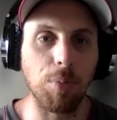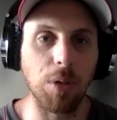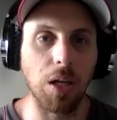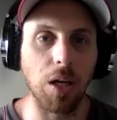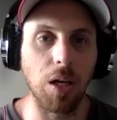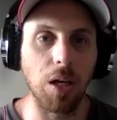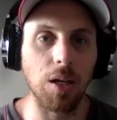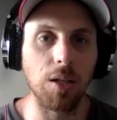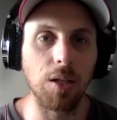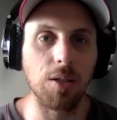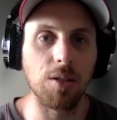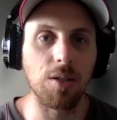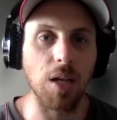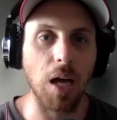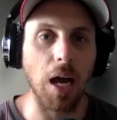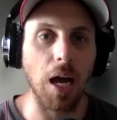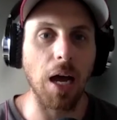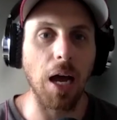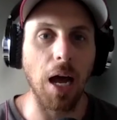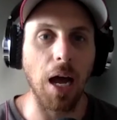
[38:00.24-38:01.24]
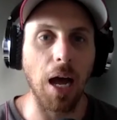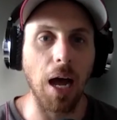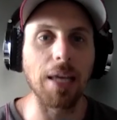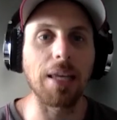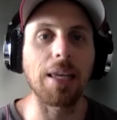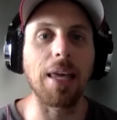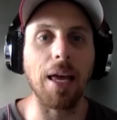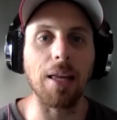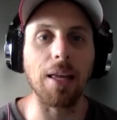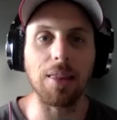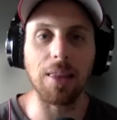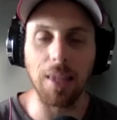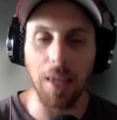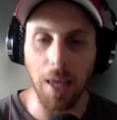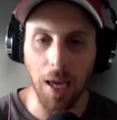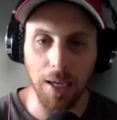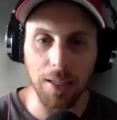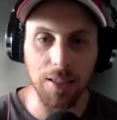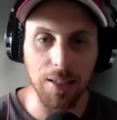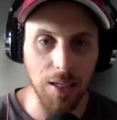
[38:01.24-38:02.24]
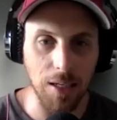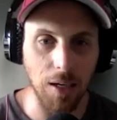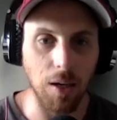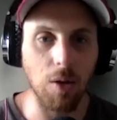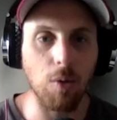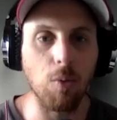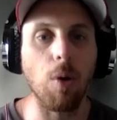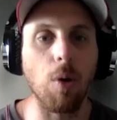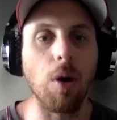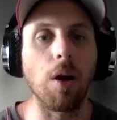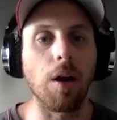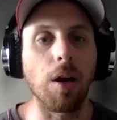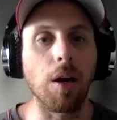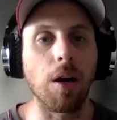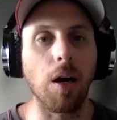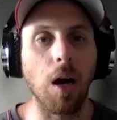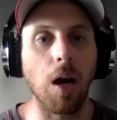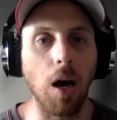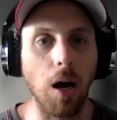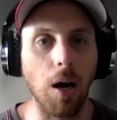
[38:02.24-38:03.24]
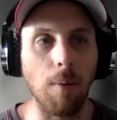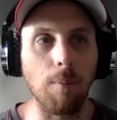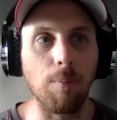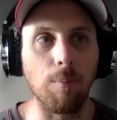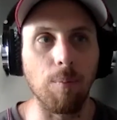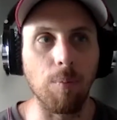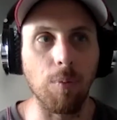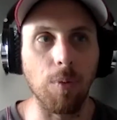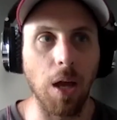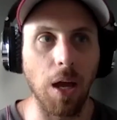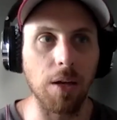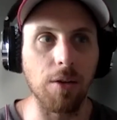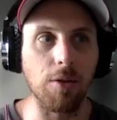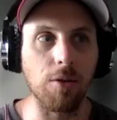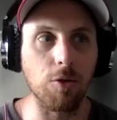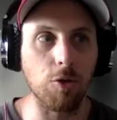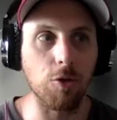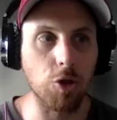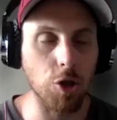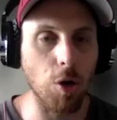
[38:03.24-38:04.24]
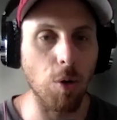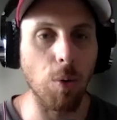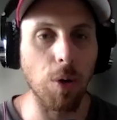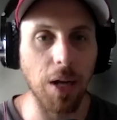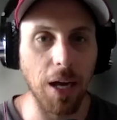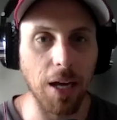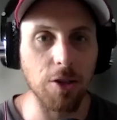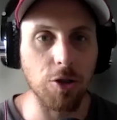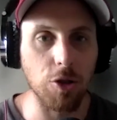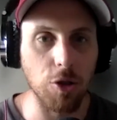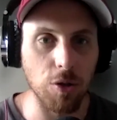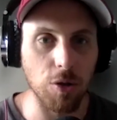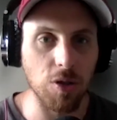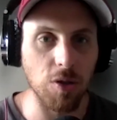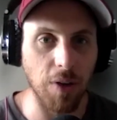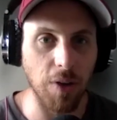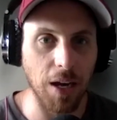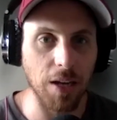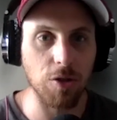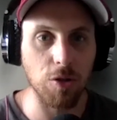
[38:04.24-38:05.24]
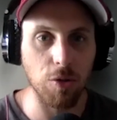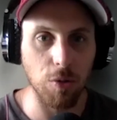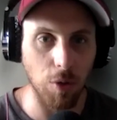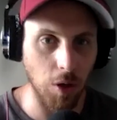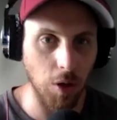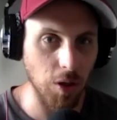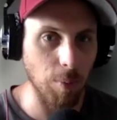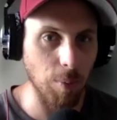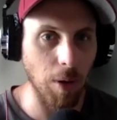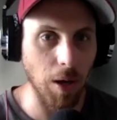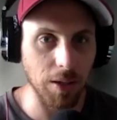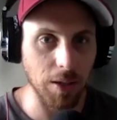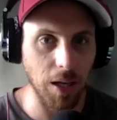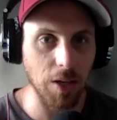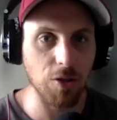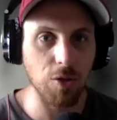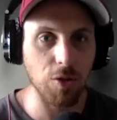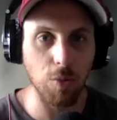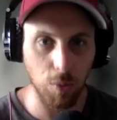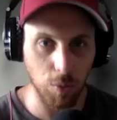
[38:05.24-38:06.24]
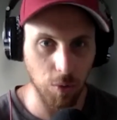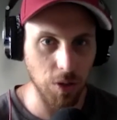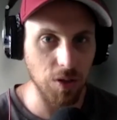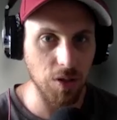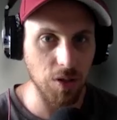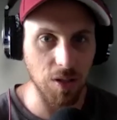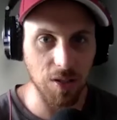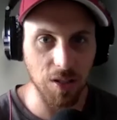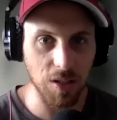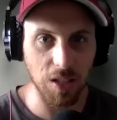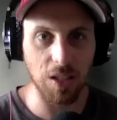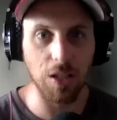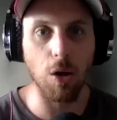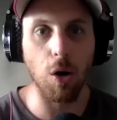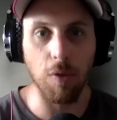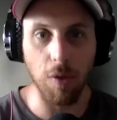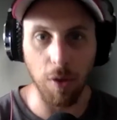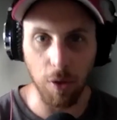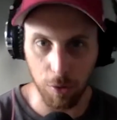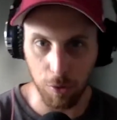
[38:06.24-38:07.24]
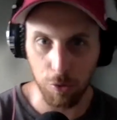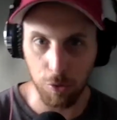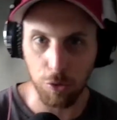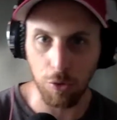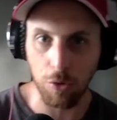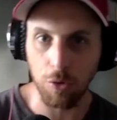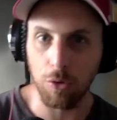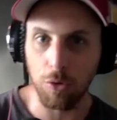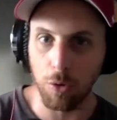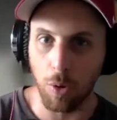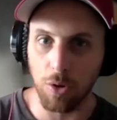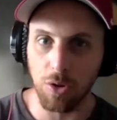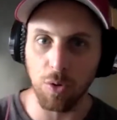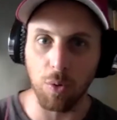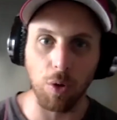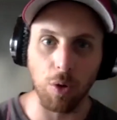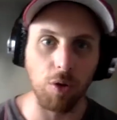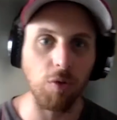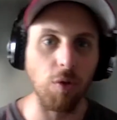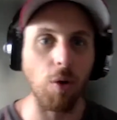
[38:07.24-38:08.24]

because I get the idea where, when I had Joseph Antun on the podcast, who is the CEO of L-Nutra, who you also work